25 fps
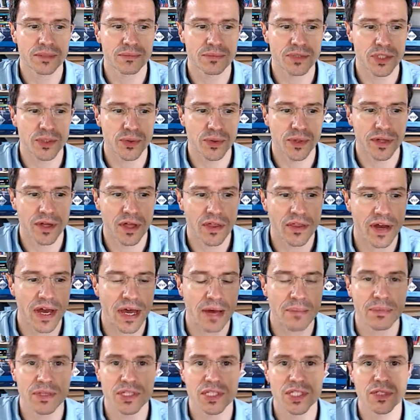to another
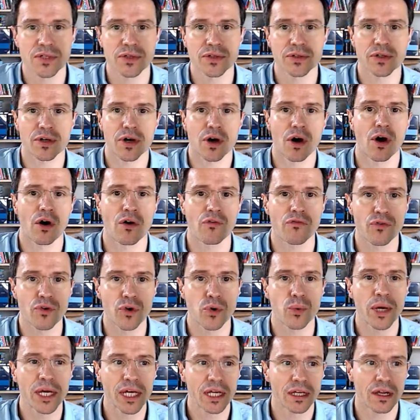episode of
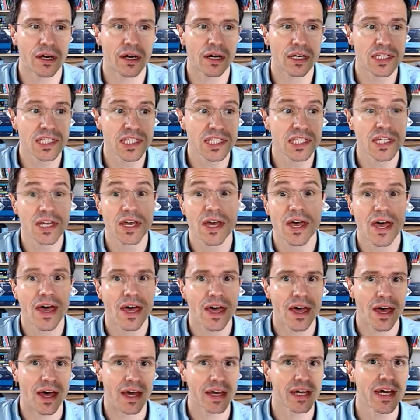Quick Glance,
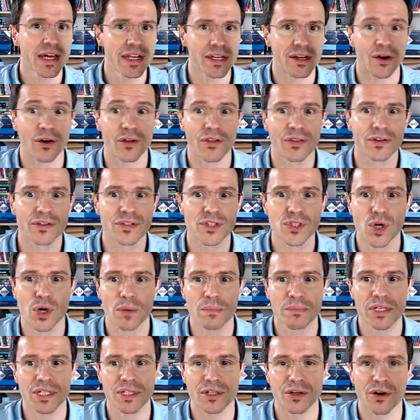again on the
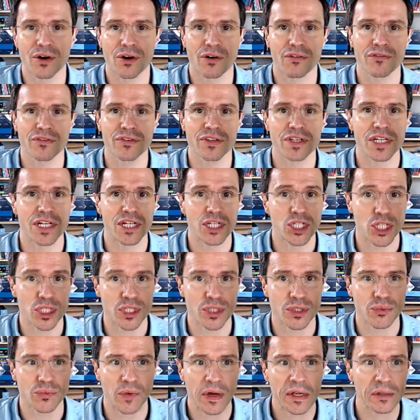topic of the Azure
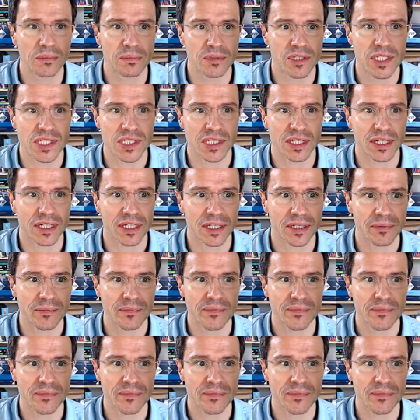Developer CLI.